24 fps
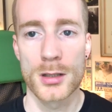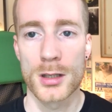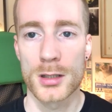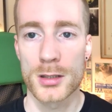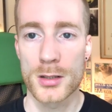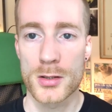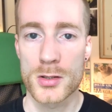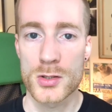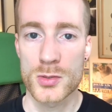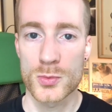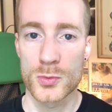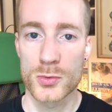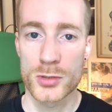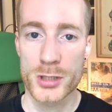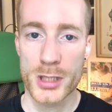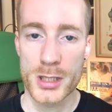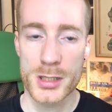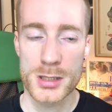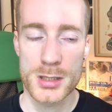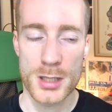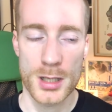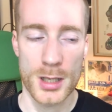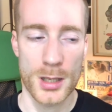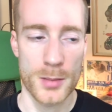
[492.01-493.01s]
Another small
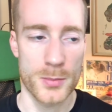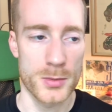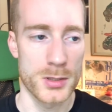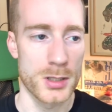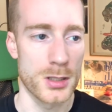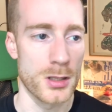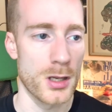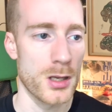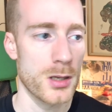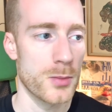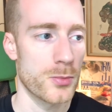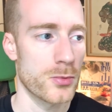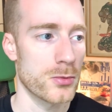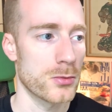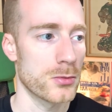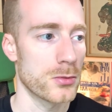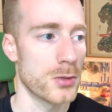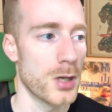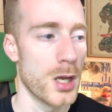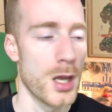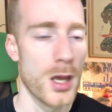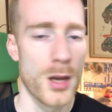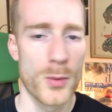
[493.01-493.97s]
change that happened in April,